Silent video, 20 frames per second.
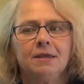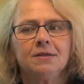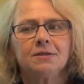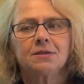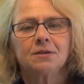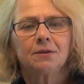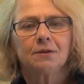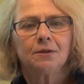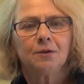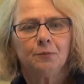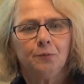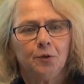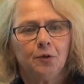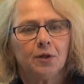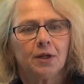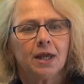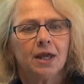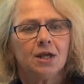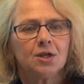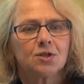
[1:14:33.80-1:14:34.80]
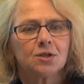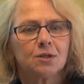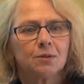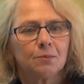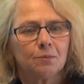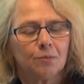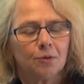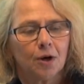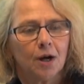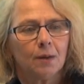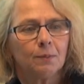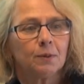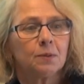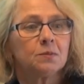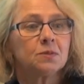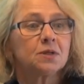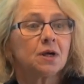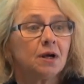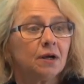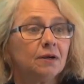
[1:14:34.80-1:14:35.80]
these communication
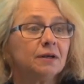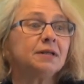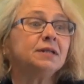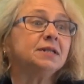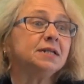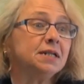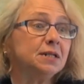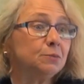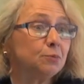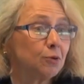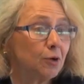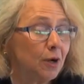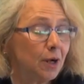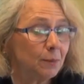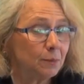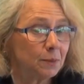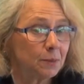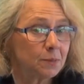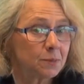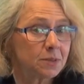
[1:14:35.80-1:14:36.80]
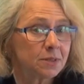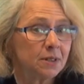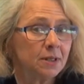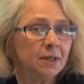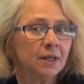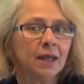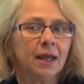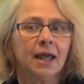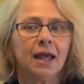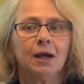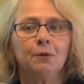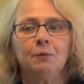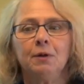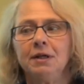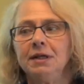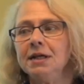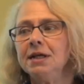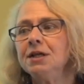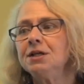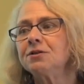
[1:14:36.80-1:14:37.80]
problems are indeed problems, and
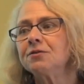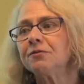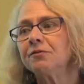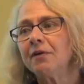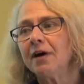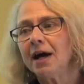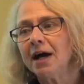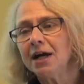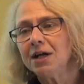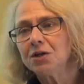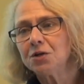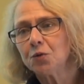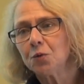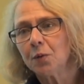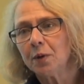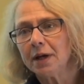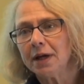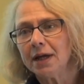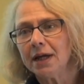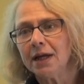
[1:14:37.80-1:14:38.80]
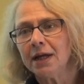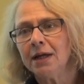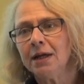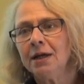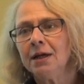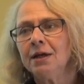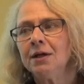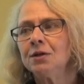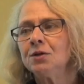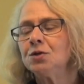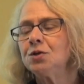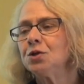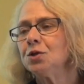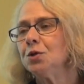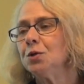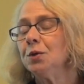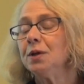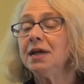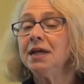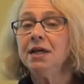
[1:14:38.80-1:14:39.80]
we need to find a way
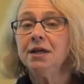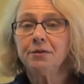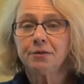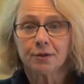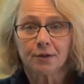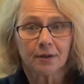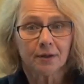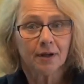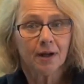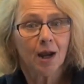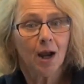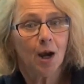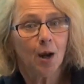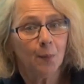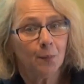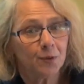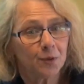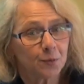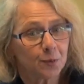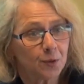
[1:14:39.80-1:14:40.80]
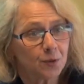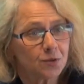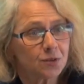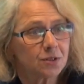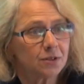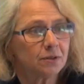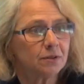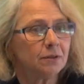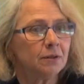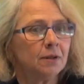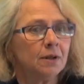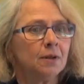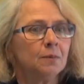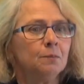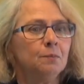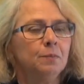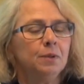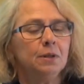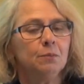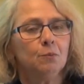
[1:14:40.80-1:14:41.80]
to either help the person
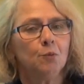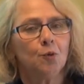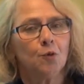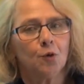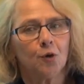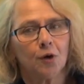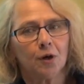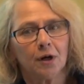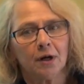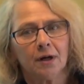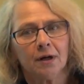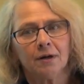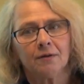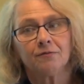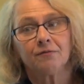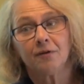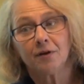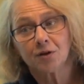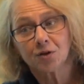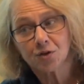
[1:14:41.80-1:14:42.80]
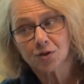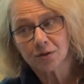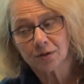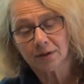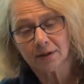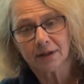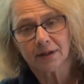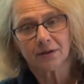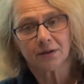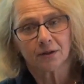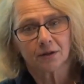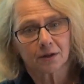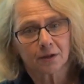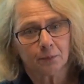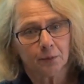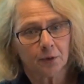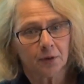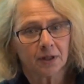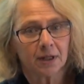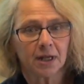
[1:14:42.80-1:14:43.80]
be more functional in their
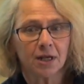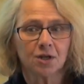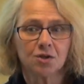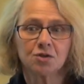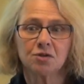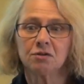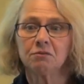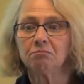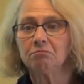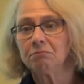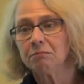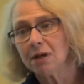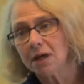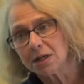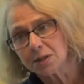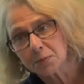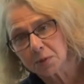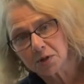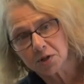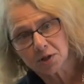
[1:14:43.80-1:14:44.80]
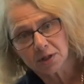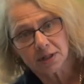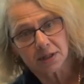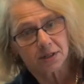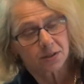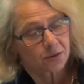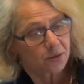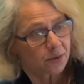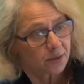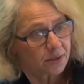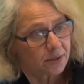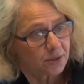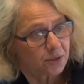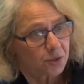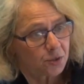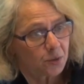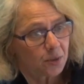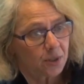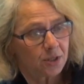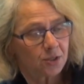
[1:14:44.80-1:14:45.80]
communication, especially in certain
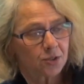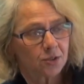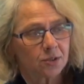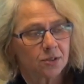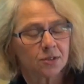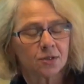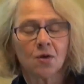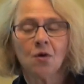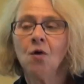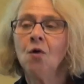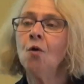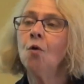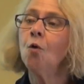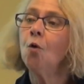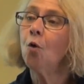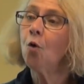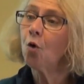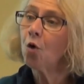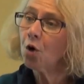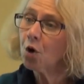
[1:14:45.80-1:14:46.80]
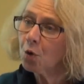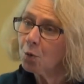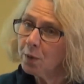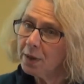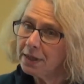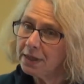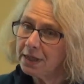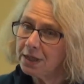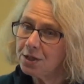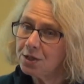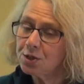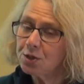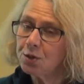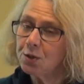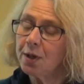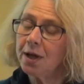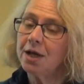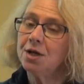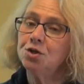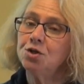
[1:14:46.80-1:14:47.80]
situations, or we need
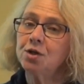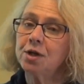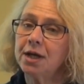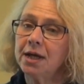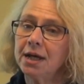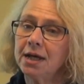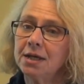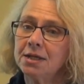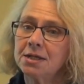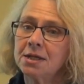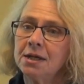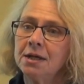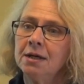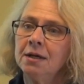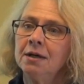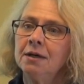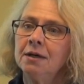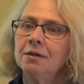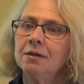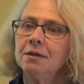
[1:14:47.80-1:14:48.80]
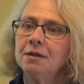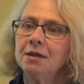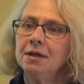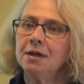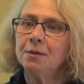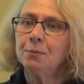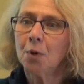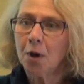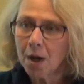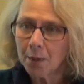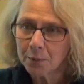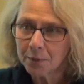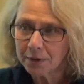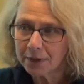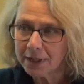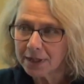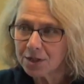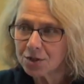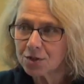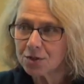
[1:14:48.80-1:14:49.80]
to educate the
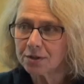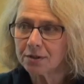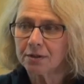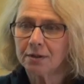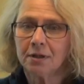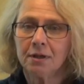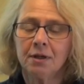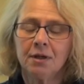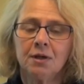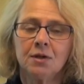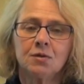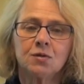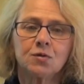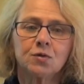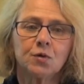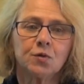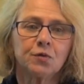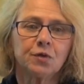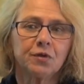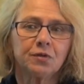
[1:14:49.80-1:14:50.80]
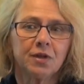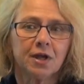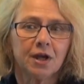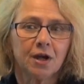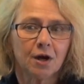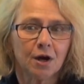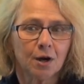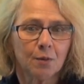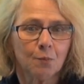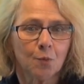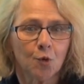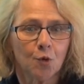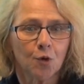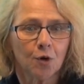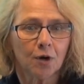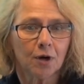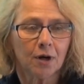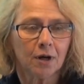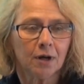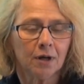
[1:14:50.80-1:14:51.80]
population so that they are
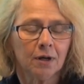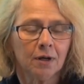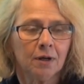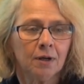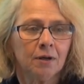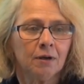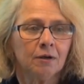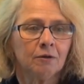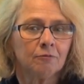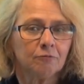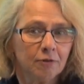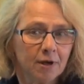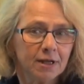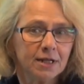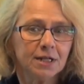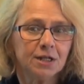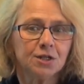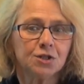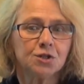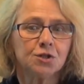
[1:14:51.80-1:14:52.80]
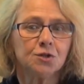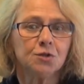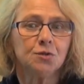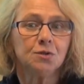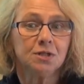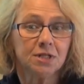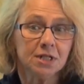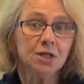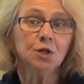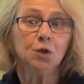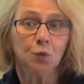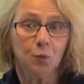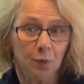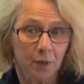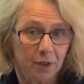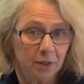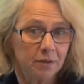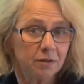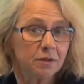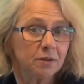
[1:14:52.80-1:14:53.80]
more ready to deal
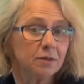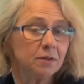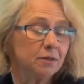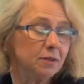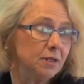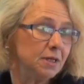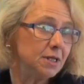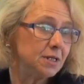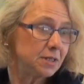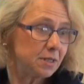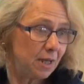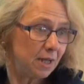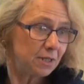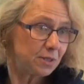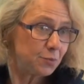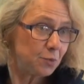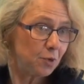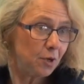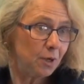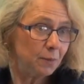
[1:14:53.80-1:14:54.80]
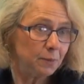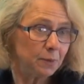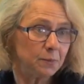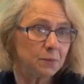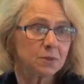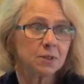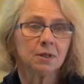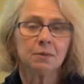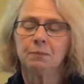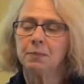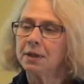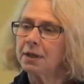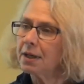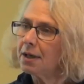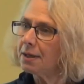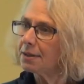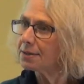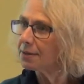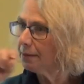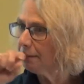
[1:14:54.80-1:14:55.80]
with these as problems.
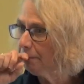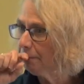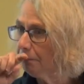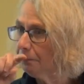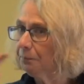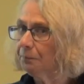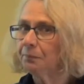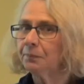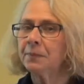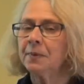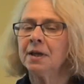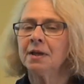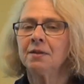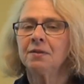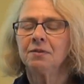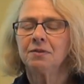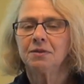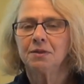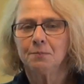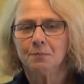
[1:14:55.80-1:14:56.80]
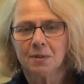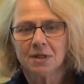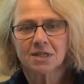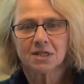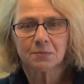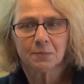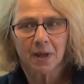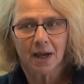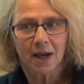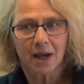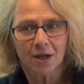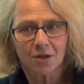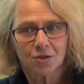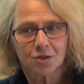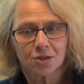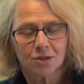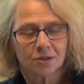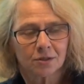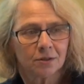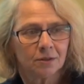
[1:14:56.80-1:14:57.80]
Because the
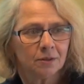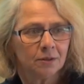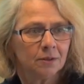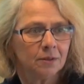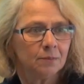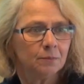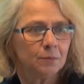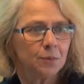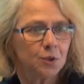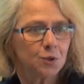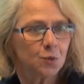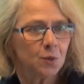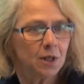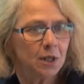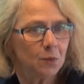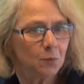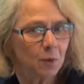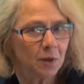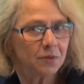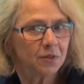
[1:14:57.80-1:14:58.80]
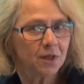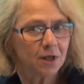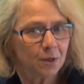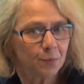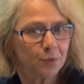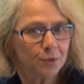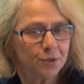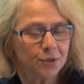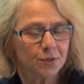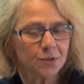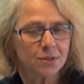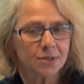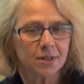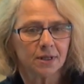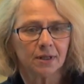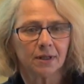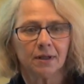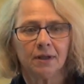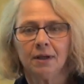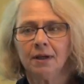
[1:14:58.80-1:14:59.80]
mismatch between what they're
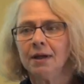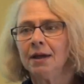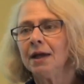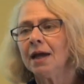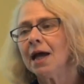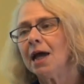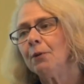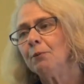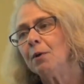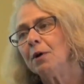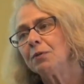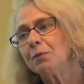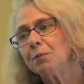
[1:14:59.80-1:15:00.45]
producing and